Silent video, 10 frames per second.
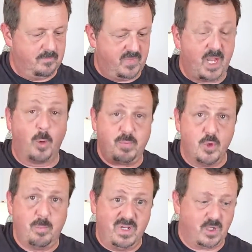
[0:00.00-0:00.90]
help you
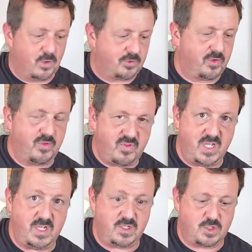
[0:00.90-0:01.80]
build
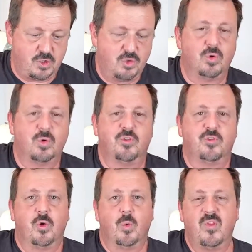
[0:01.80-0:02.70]
these tools
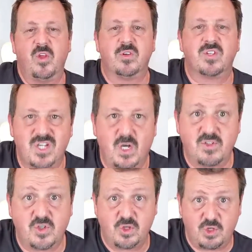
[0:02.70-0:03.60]
within yourself,
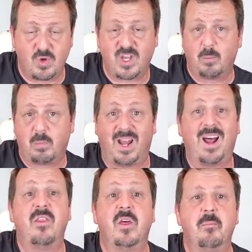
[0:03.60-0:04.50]
so that you can
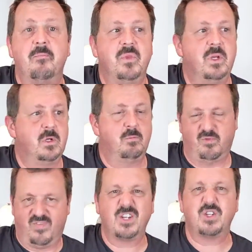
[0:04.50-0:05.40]
apply them
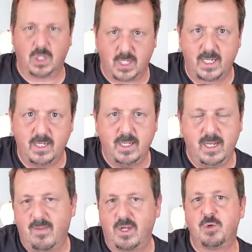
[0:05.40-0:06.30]
professionally.
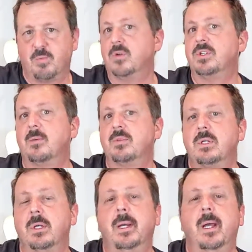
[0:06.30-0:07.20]
And that's your pro tips.
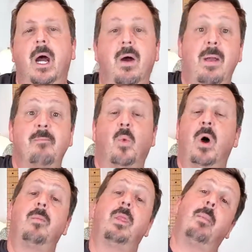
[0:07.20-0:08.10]
All right.
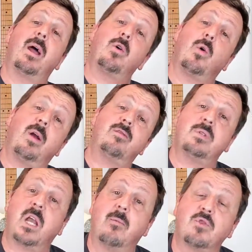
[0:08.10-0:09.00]
Well, Michael Graves from
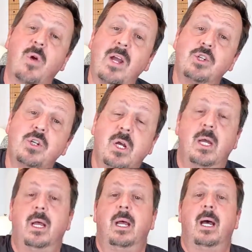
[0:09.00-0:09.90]
Singing from Scratch.
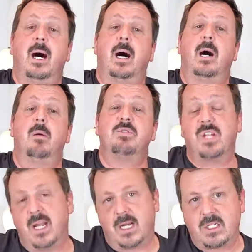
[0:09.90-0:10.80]
See
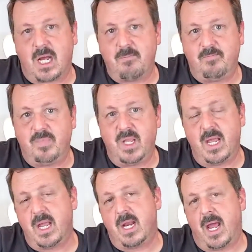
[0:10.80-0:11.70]
you next time,
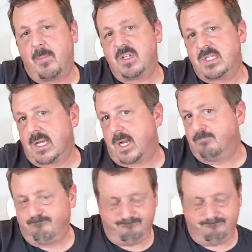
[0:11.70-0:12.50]
and happy singing.